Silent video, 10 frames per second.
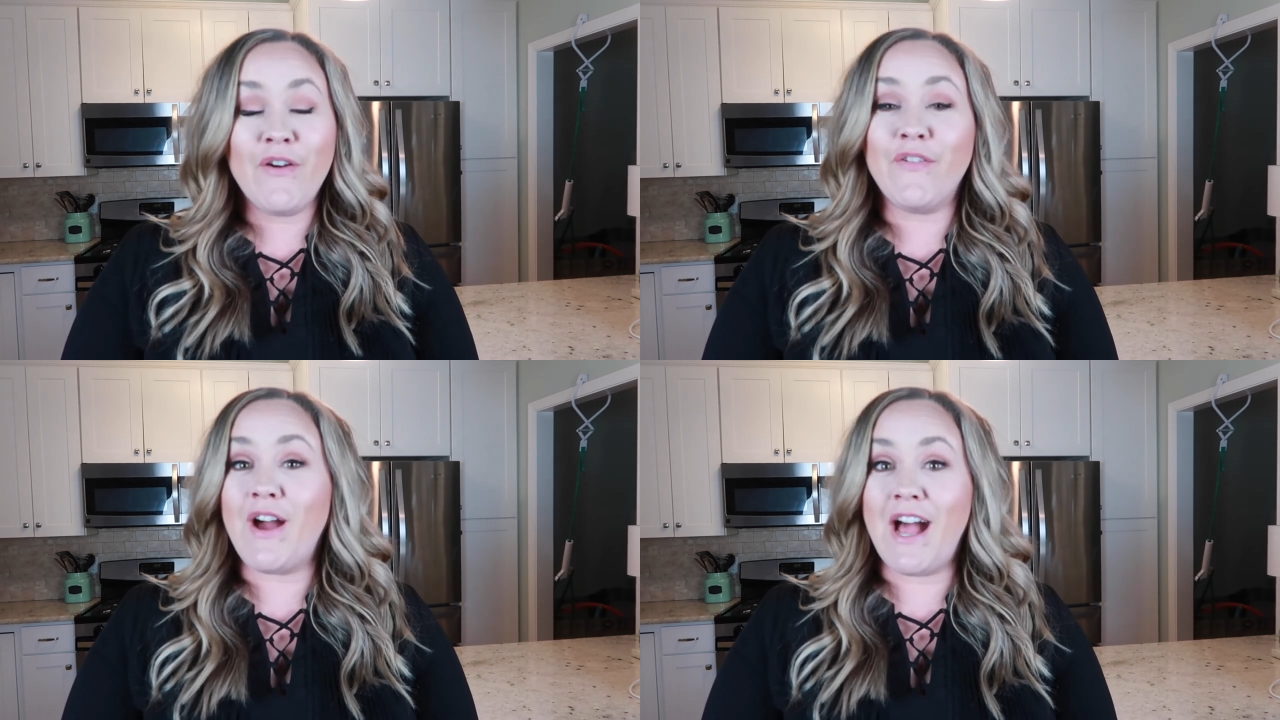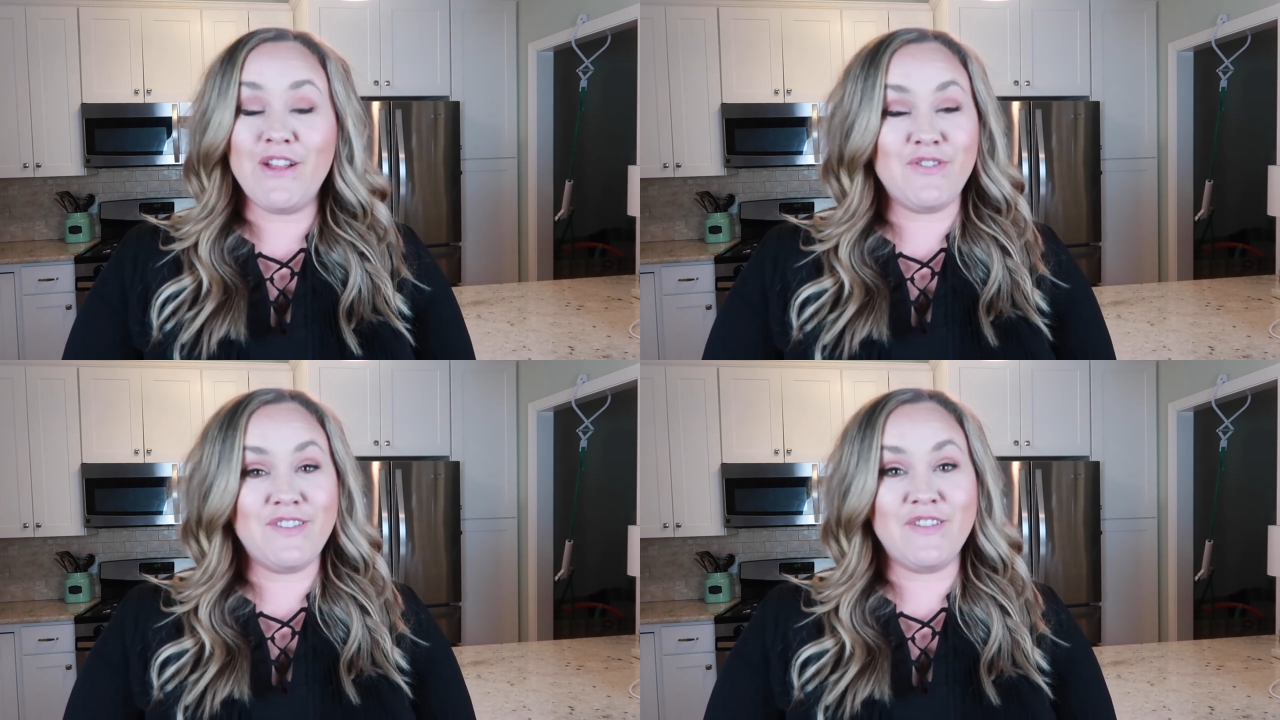for
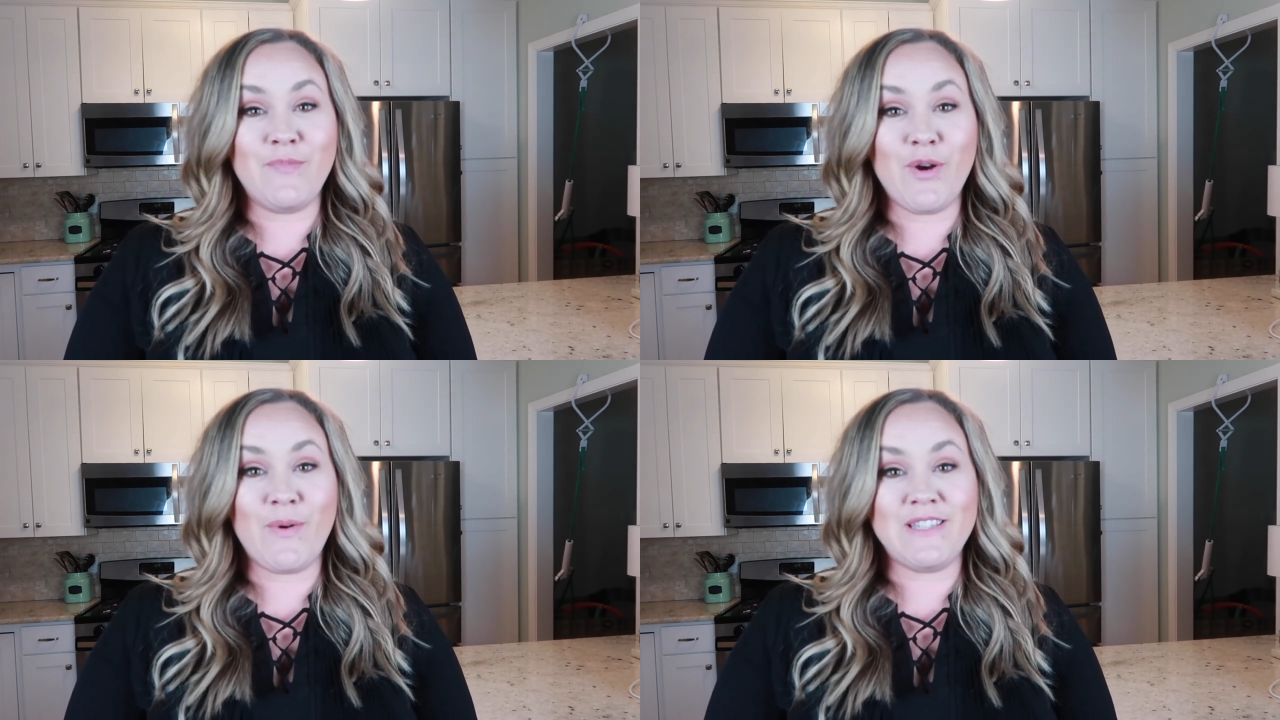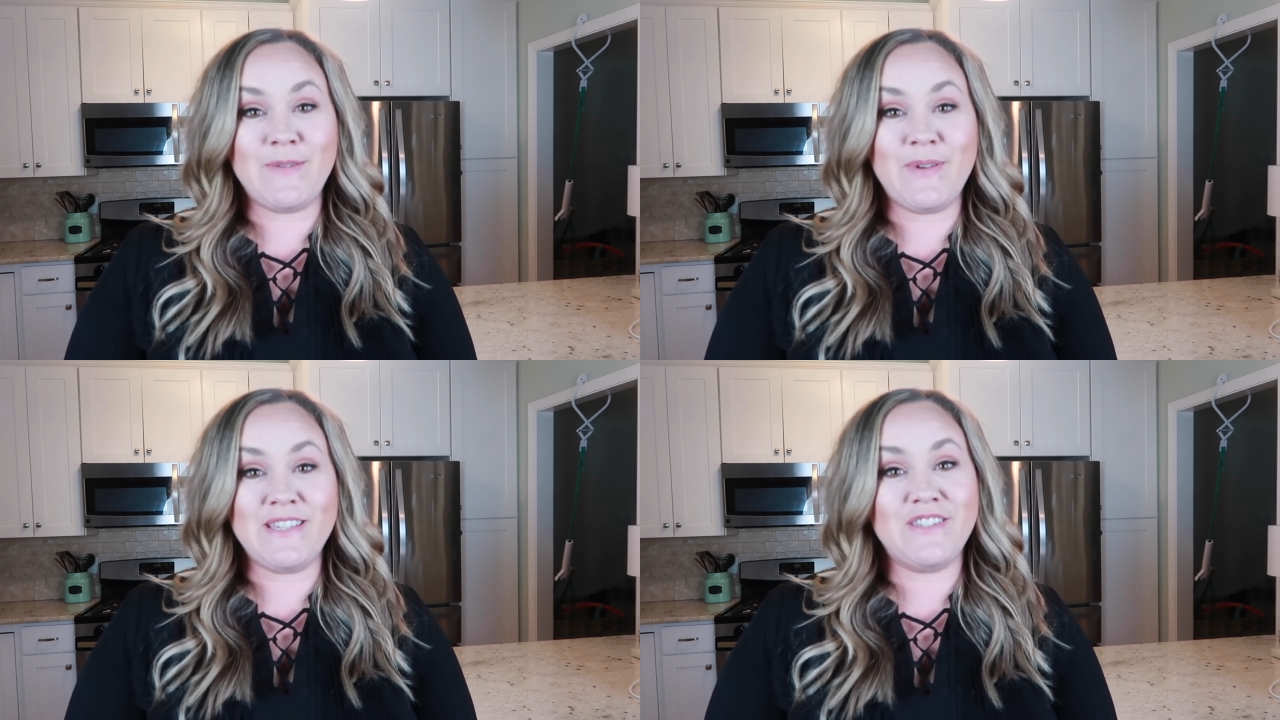hundreds of more
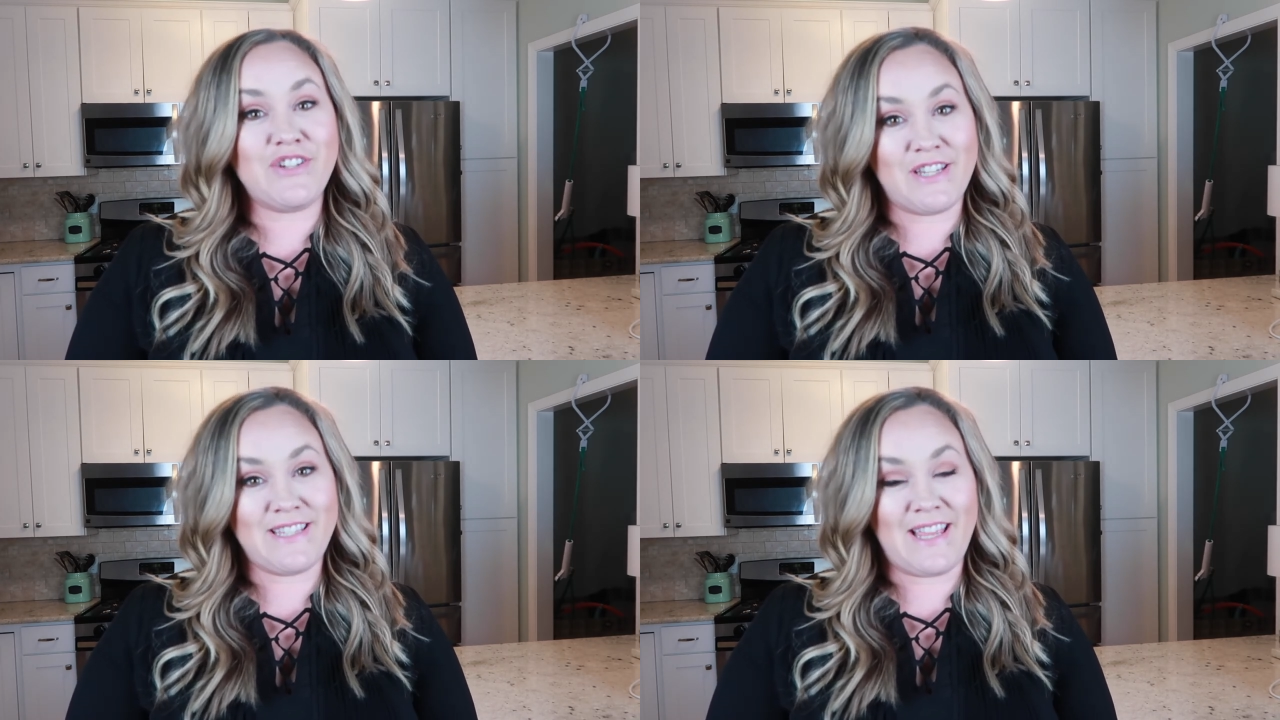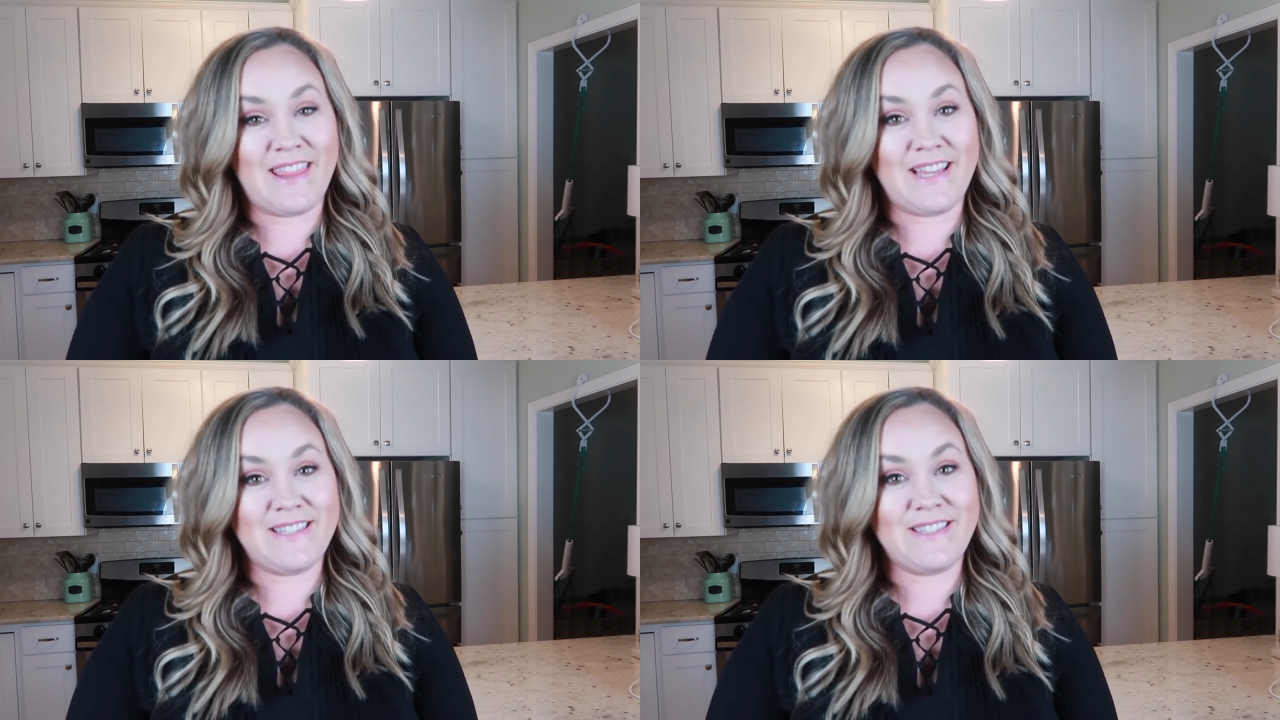recipes just
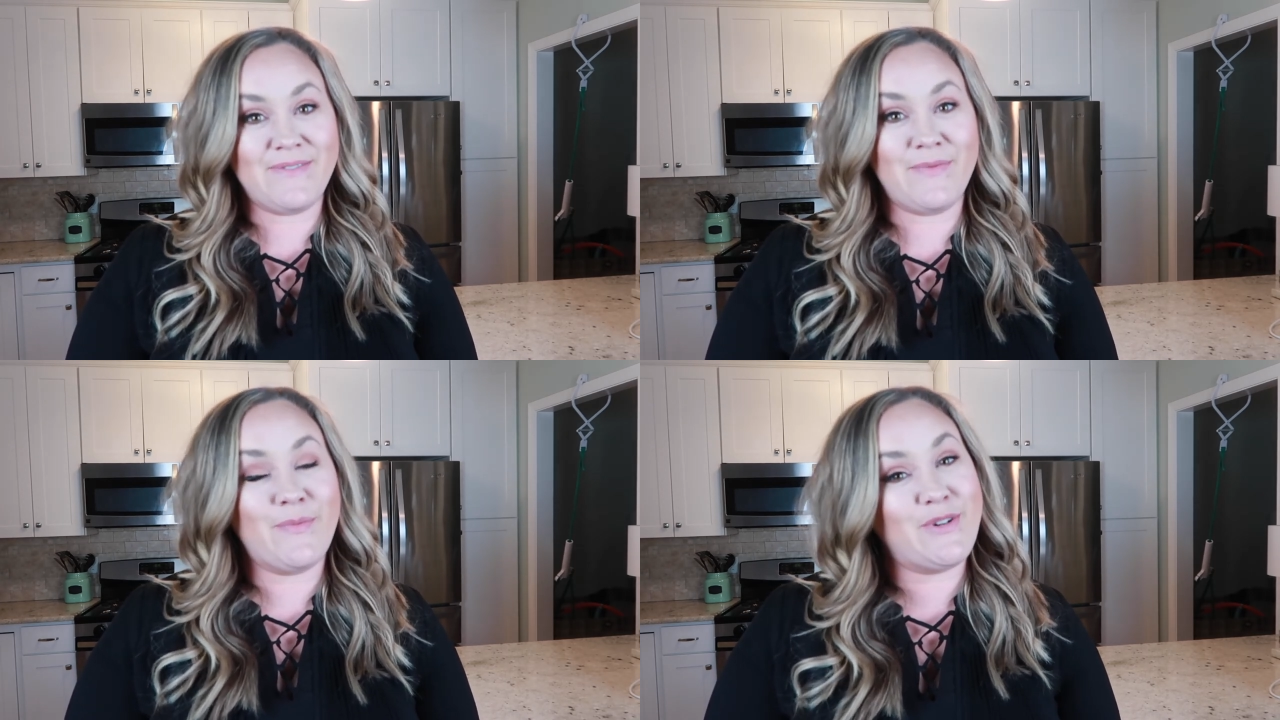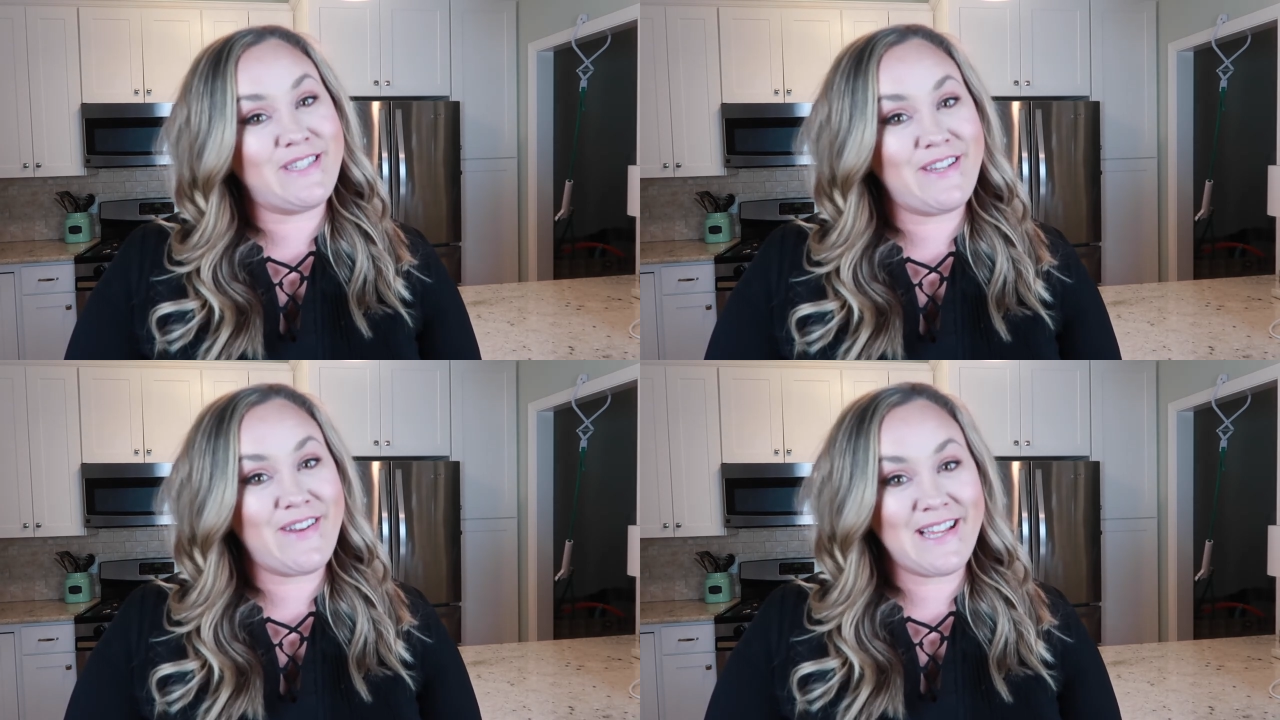like this. And we'll
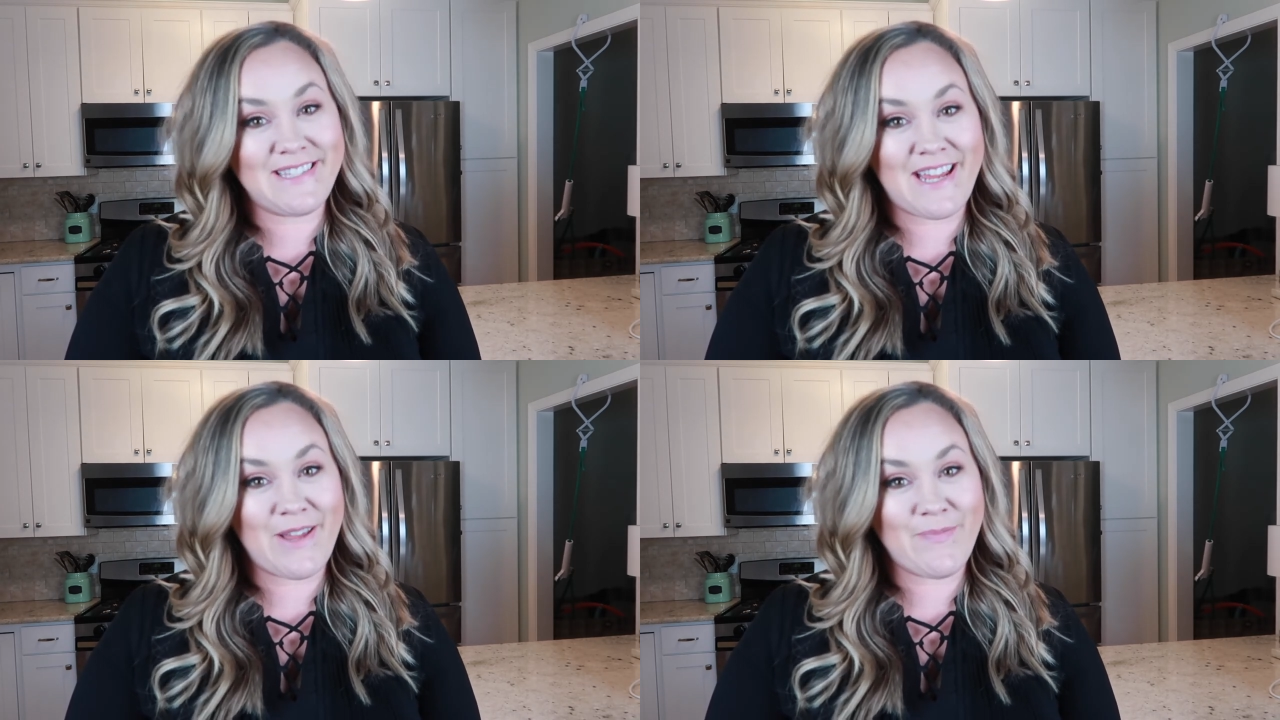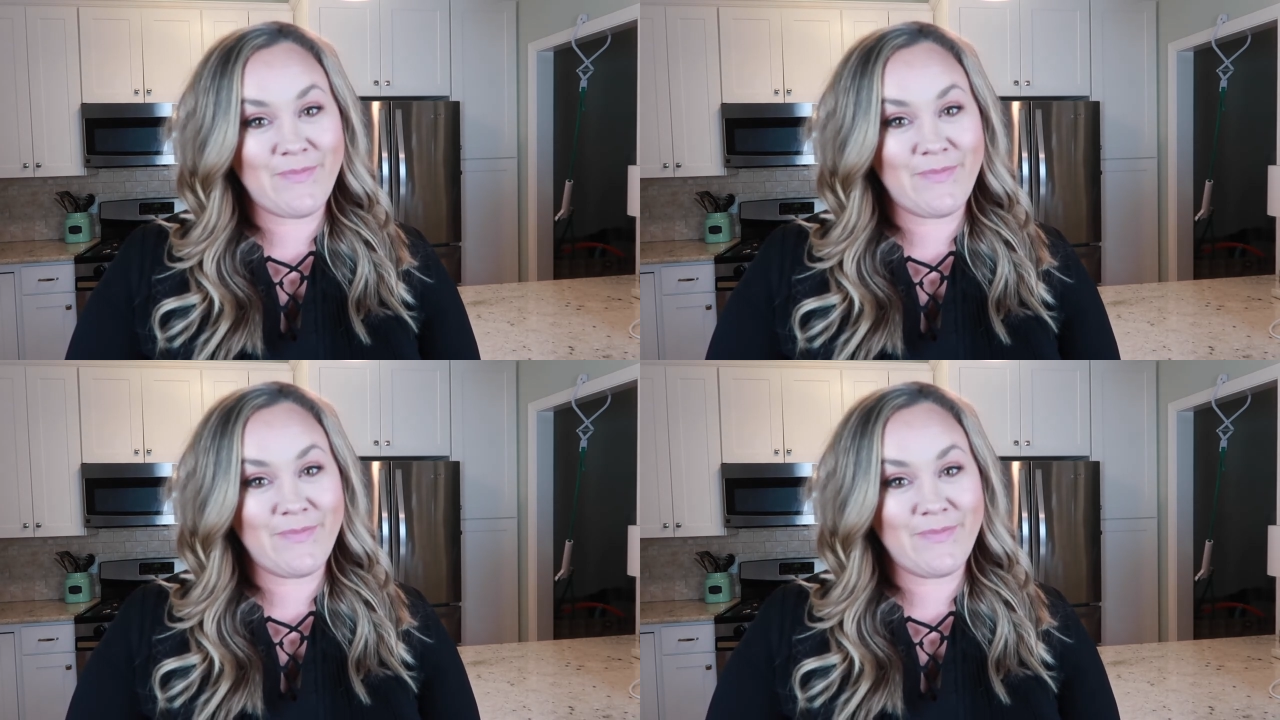see you next time.